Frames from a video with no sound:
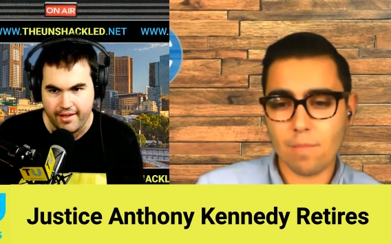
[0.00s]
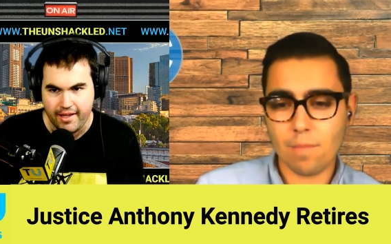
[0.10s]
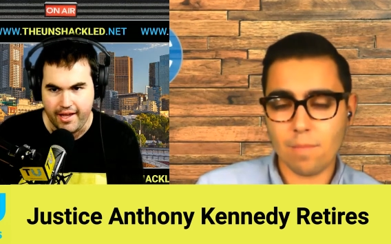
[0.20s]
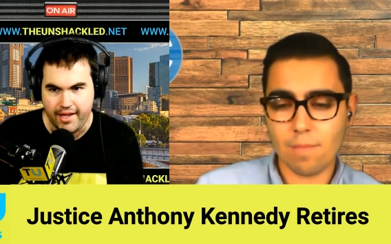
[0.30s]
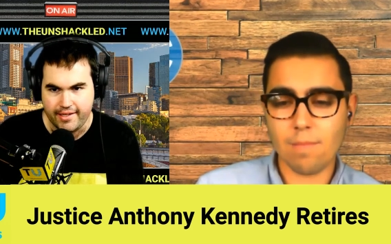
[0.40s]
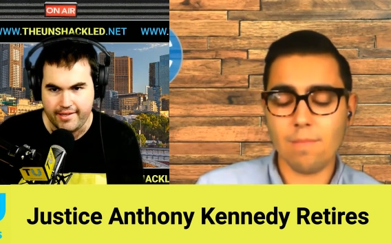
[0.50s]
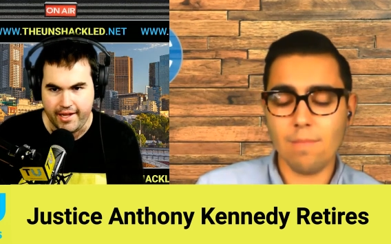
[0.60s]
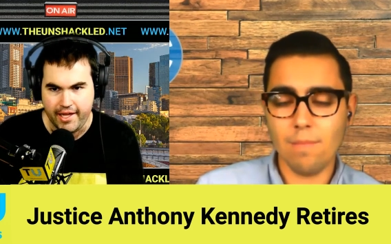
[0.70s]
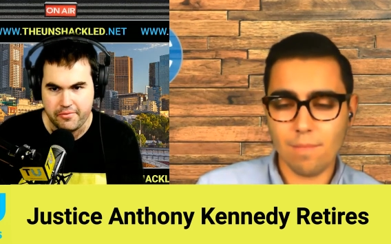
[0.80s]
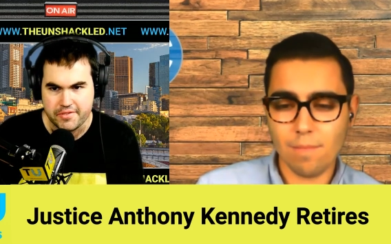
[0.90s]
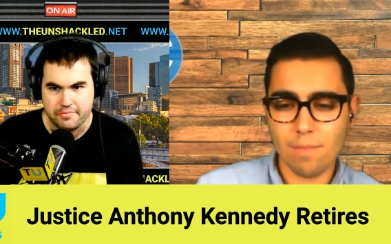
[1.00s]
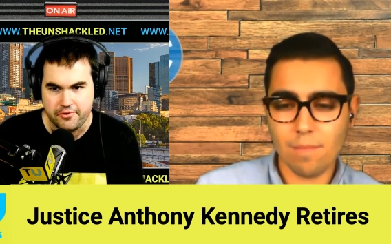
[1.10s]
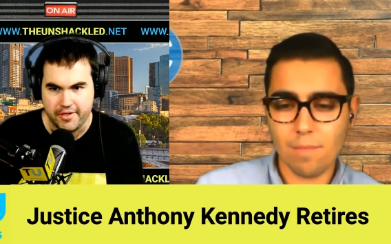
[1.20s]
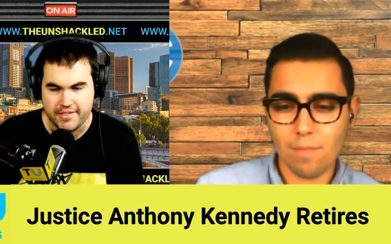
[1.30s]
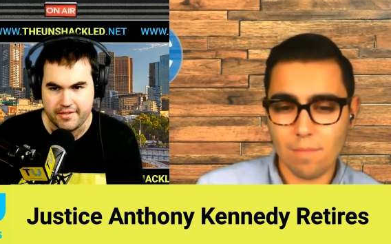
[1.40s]
Speaker 1: Uh, mm. now, he was
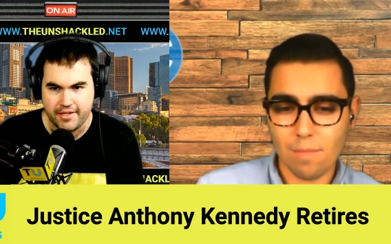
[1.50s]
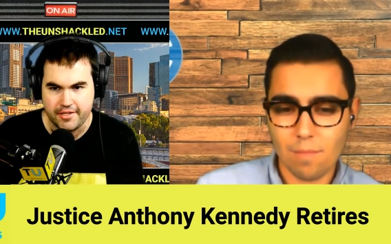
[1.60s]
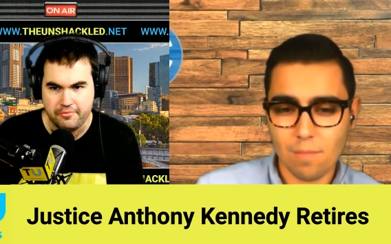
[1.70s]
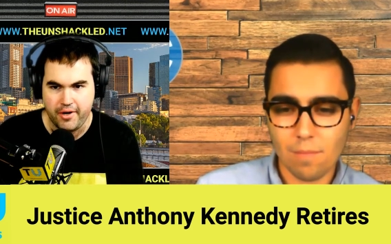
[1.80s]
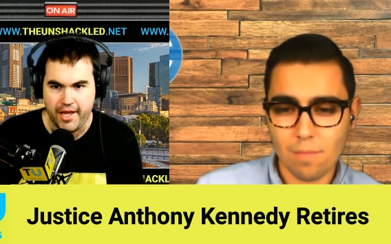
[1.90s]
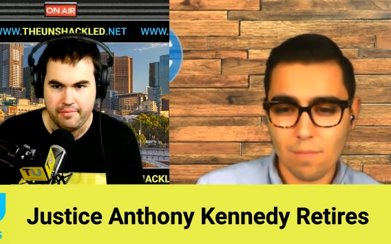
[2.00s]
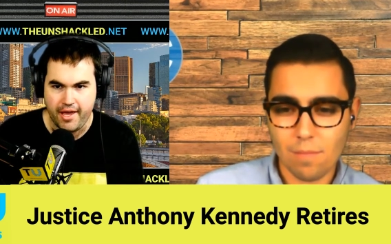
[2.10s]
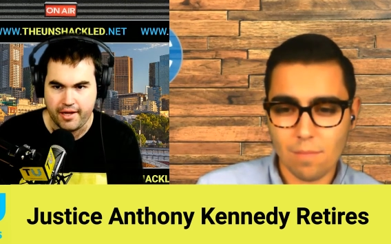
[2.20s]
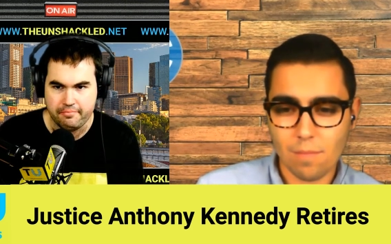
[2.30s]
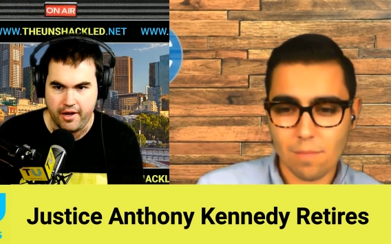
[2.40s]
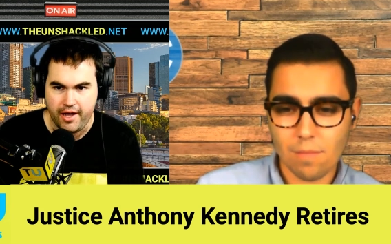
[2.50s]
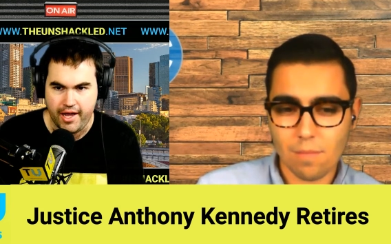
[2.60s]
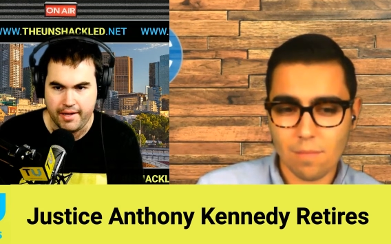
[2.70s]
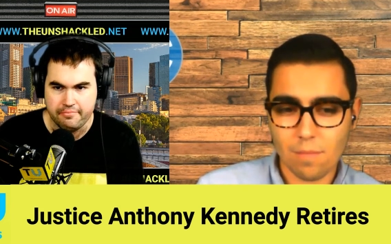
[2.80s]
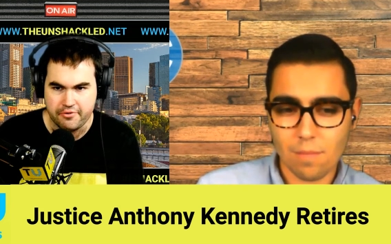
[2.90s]
appointed way back
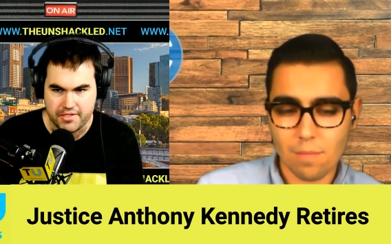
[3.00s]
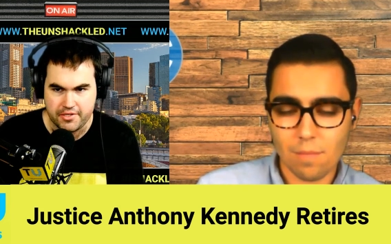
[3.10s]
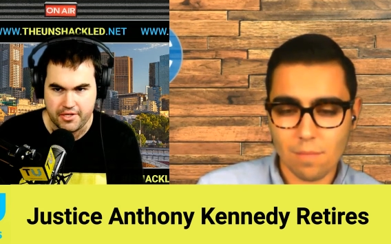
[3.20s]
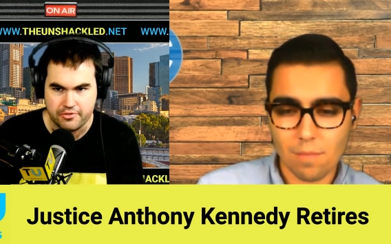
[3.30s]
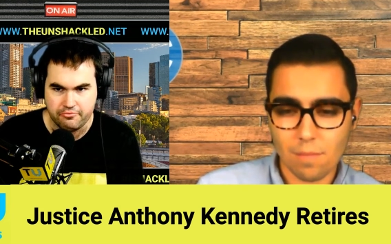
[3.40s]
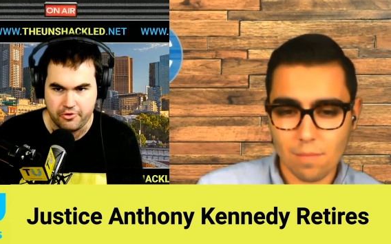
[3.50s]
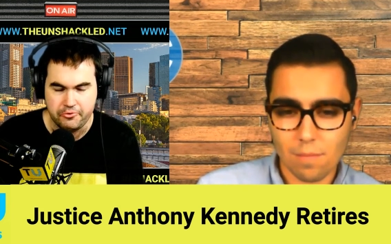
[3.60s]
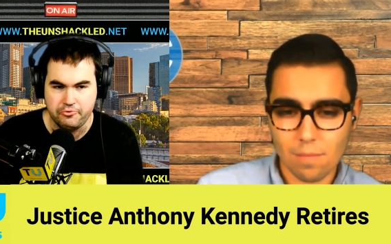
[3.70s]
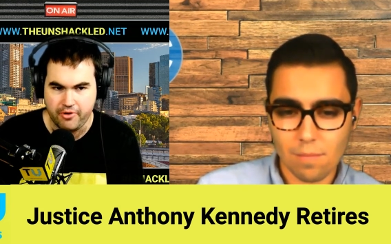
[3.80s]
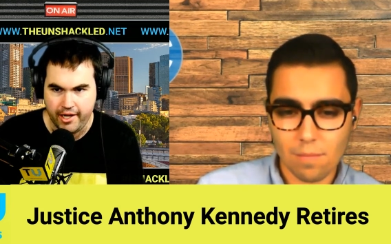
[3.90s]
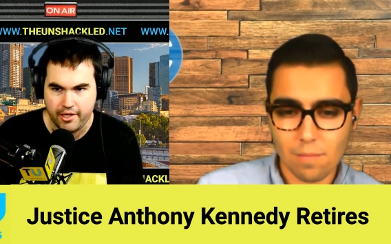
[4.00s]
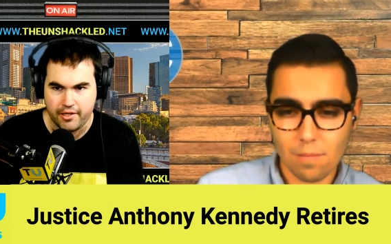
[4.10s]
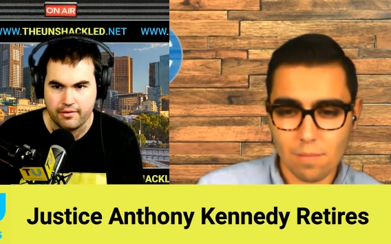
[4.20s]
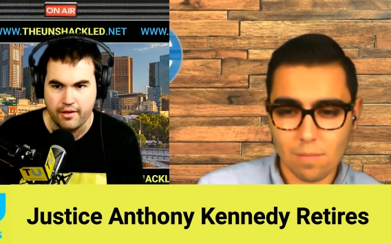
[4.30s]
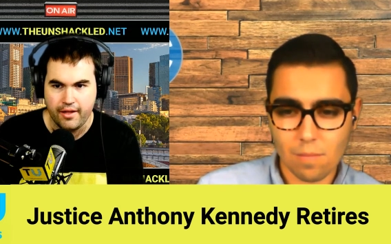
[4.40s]
by President Ronald
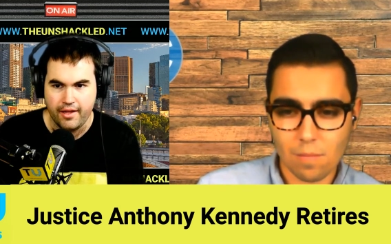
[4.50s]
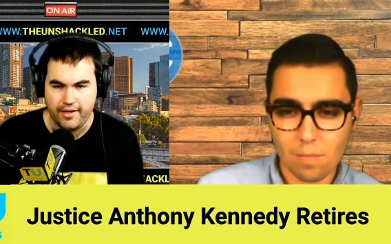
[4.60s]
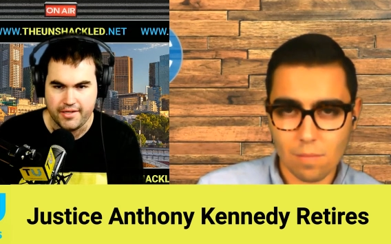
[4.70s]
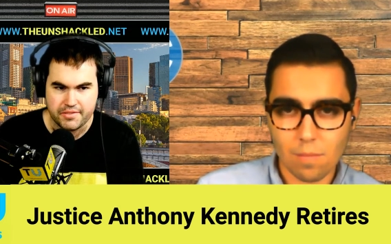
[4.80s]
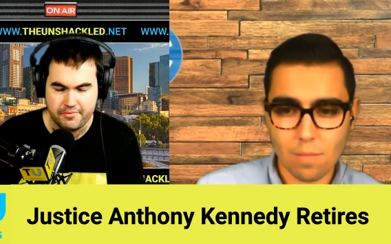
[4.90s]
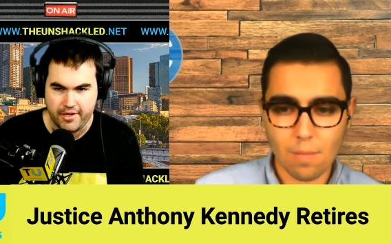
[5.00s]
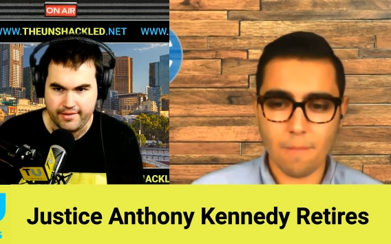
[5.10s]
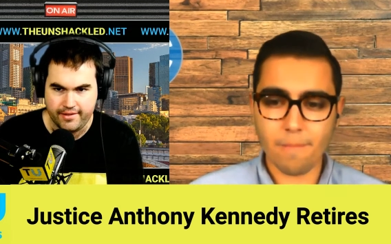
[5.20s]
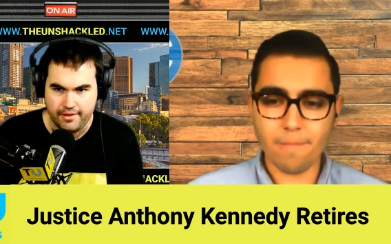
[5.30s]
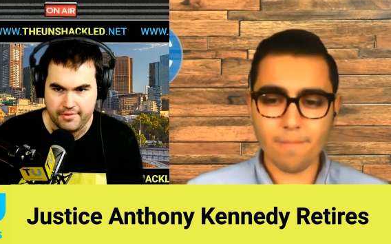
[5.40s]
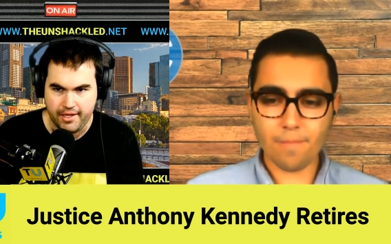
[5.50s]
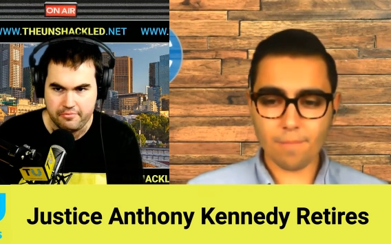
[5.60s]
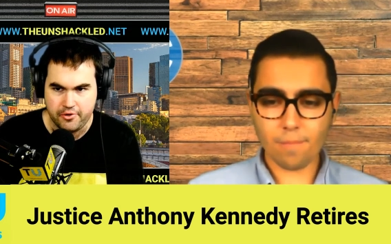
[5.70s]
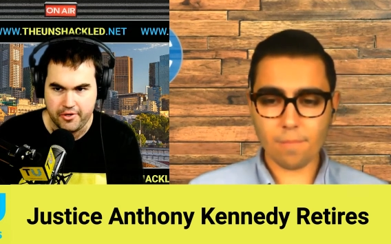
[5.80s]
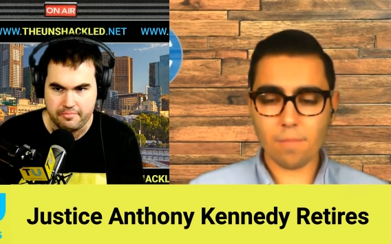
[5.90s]
Reagan. Now, despite him being
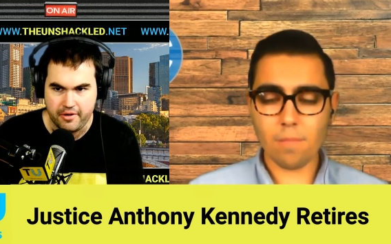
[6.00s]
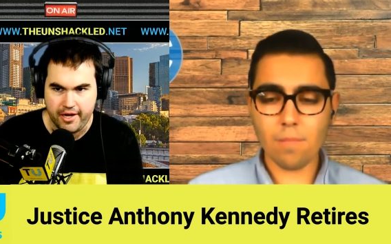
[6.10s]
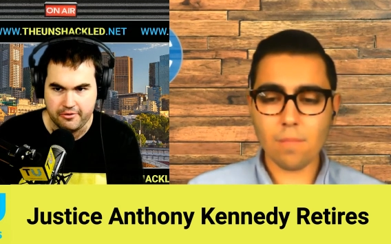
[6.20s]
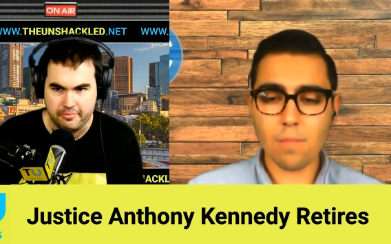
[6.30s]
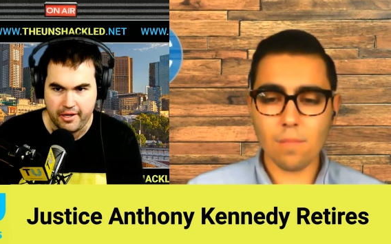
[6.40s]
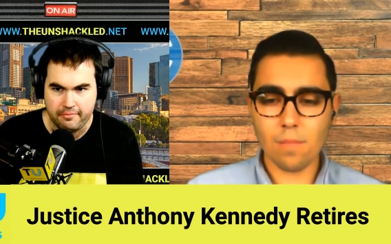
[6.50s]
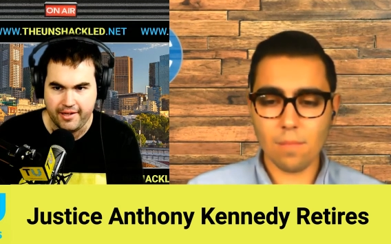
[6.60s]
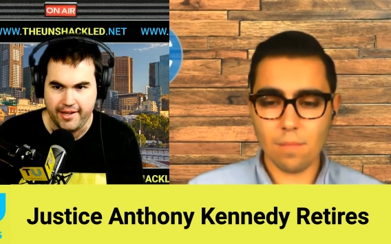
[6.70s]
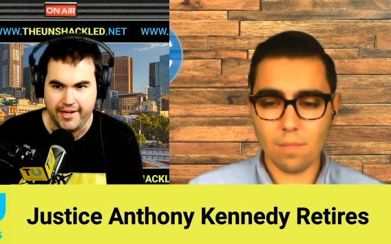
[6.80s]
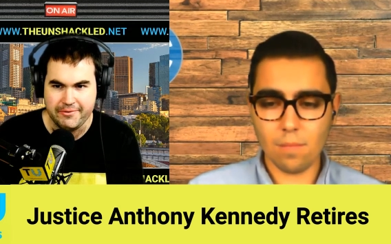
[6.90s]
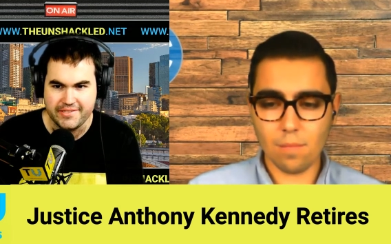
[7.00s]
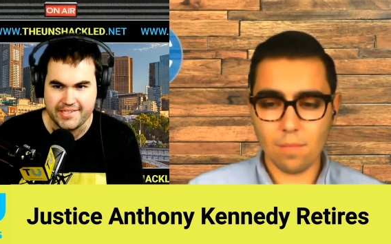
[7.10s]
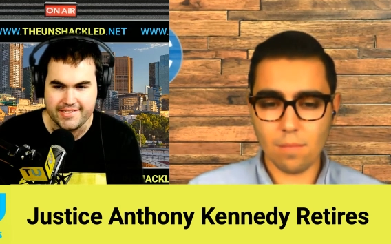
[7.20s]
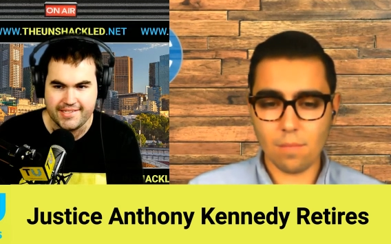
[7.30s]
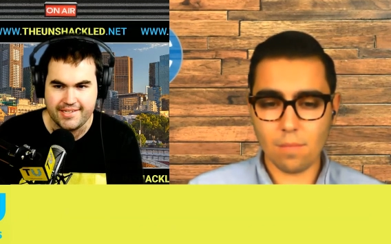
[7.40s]
appointed by a Republican, he was
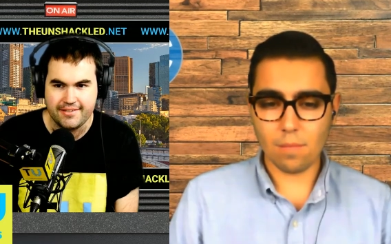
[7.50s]
considered the